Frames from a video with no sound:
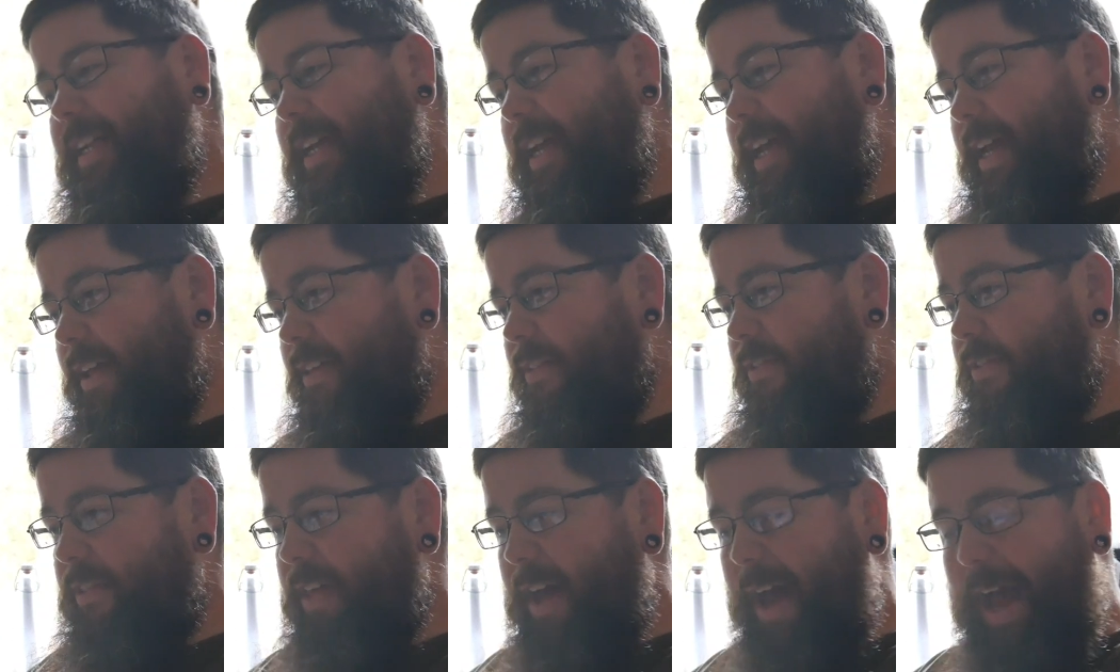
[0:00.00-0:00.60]

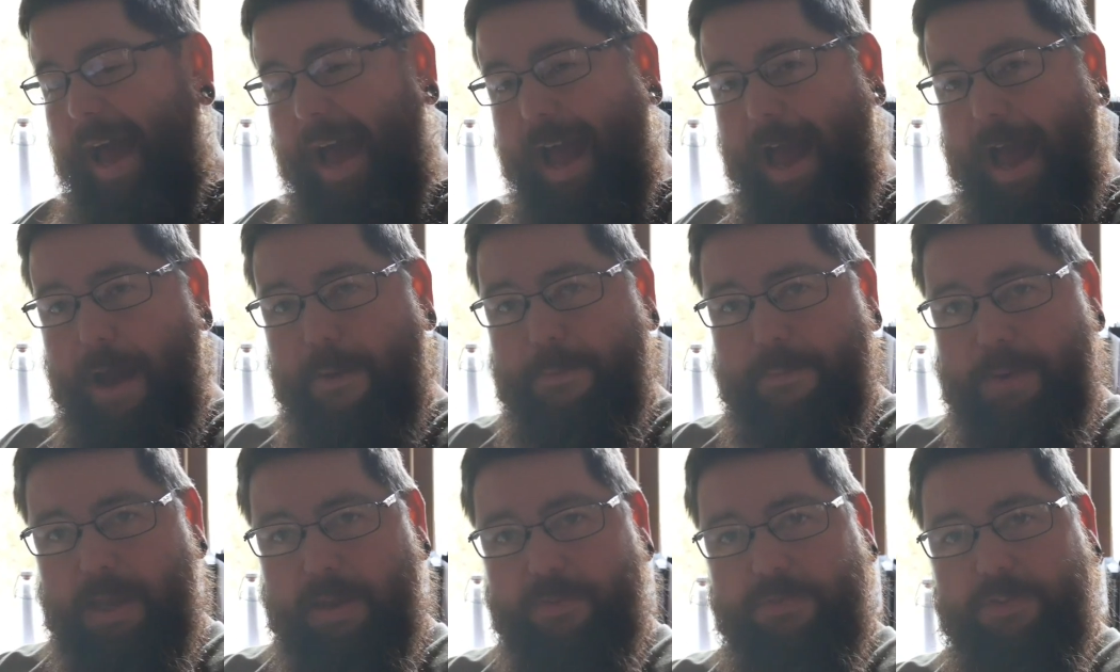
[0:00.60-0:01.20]
in the
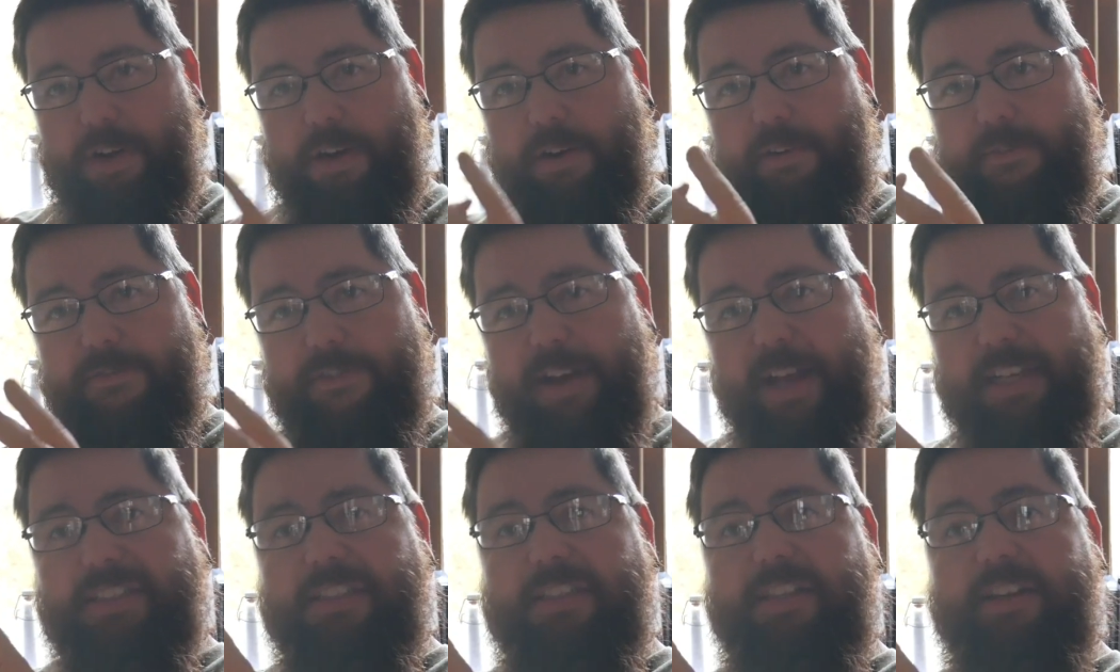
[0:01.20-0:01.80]
hobby, if you're
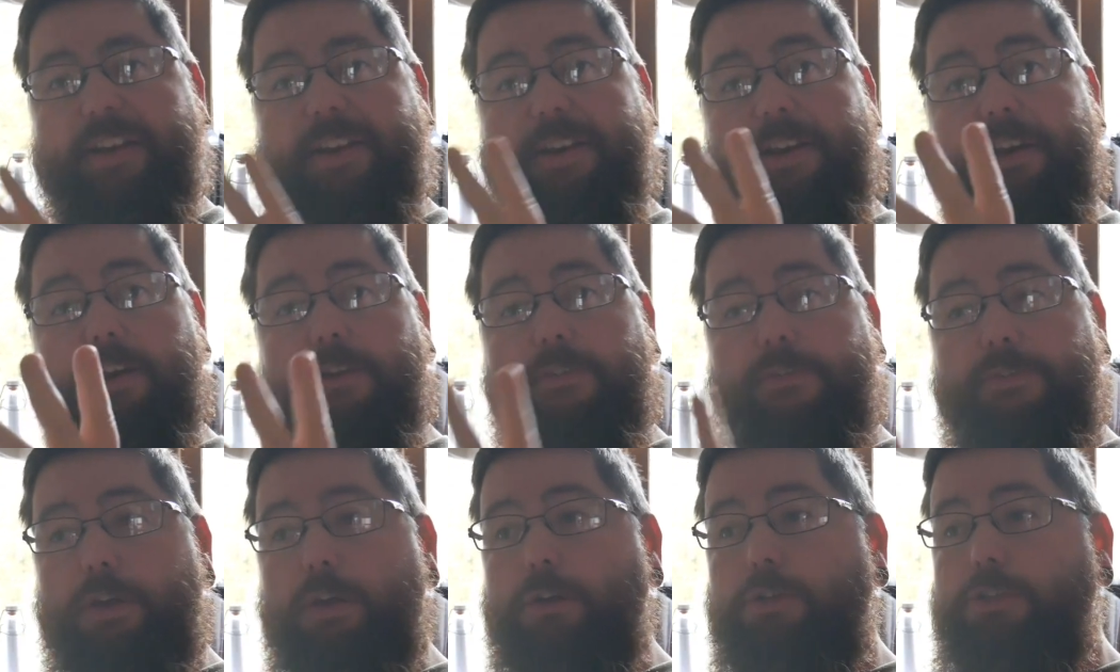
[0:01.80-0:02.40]
invested in your
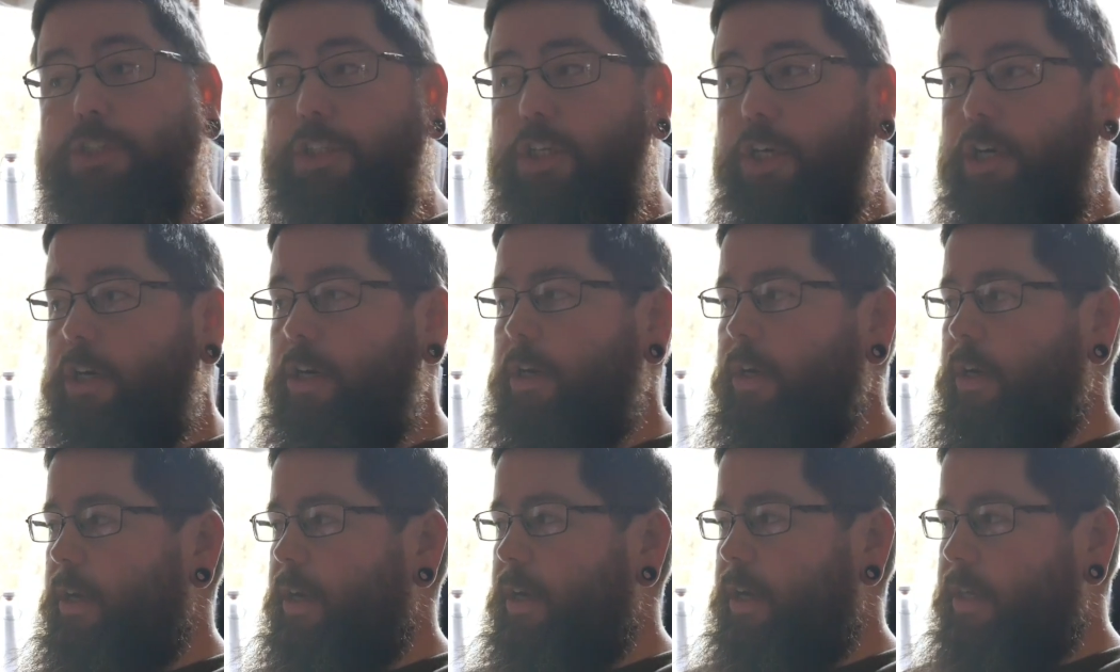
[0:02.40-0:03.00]

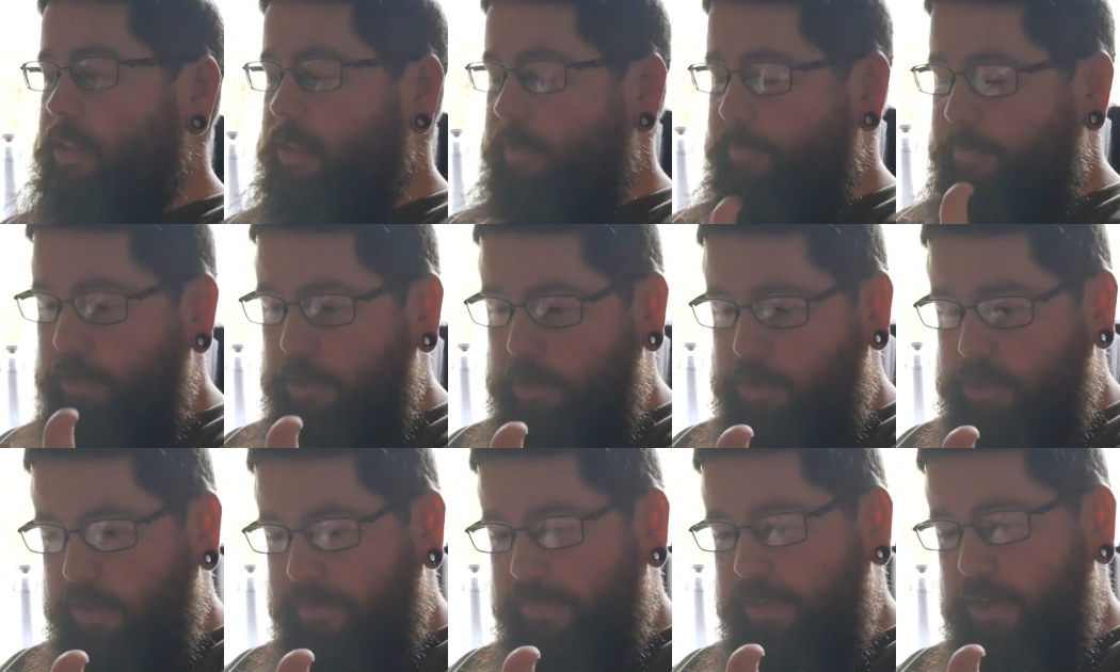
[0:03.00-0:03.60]
future, the
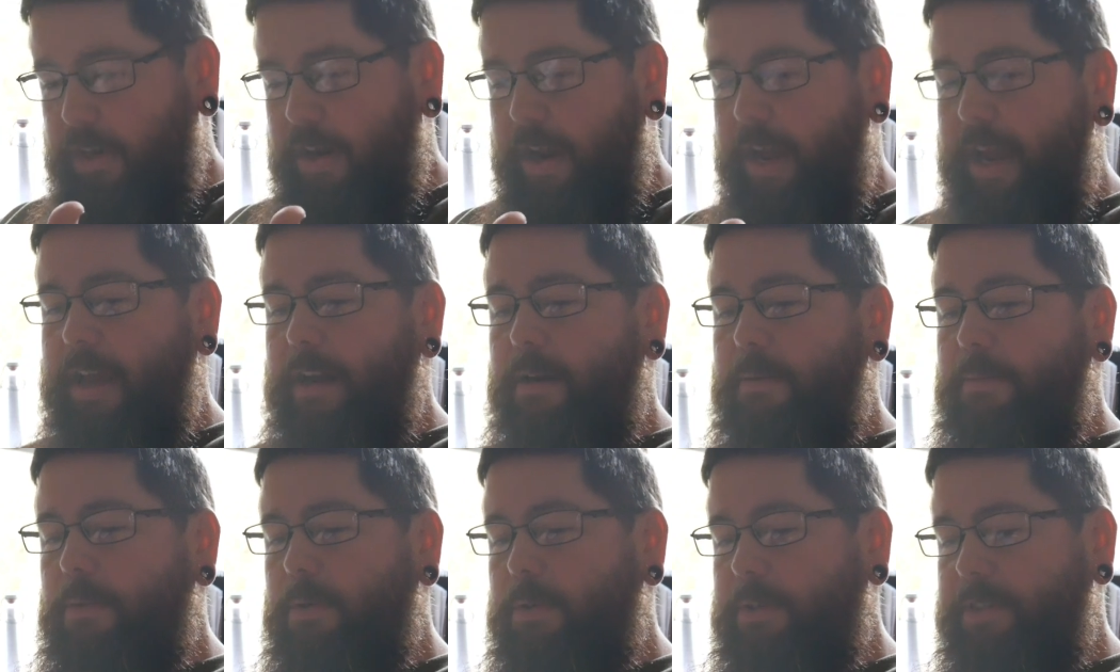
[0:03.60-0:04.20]
future of your
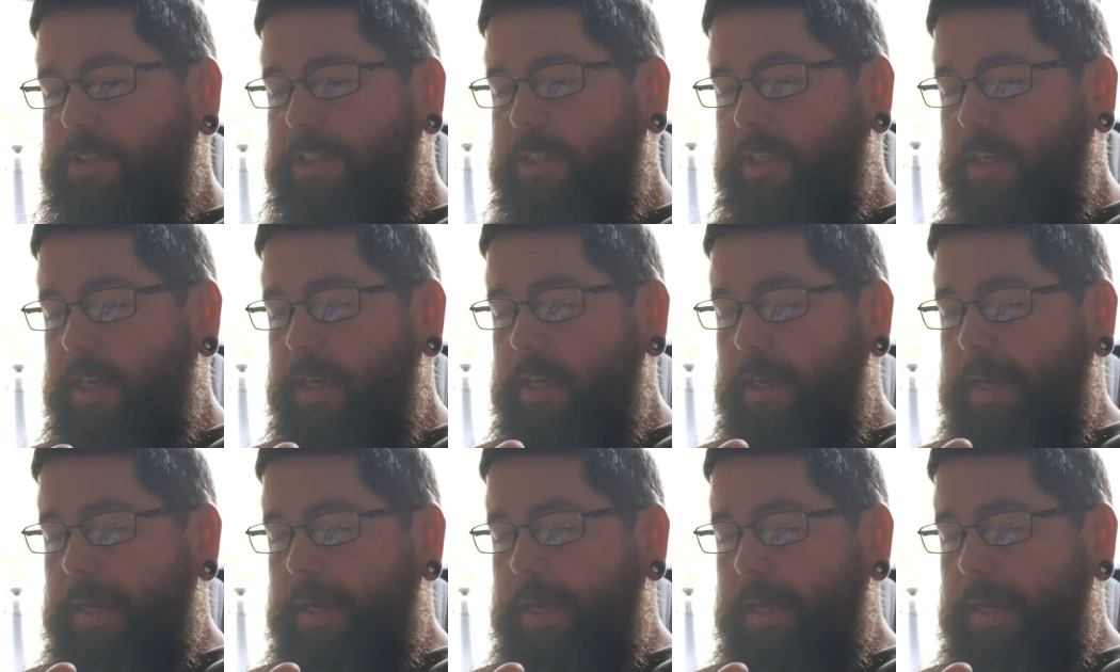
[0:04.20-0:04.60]
animals,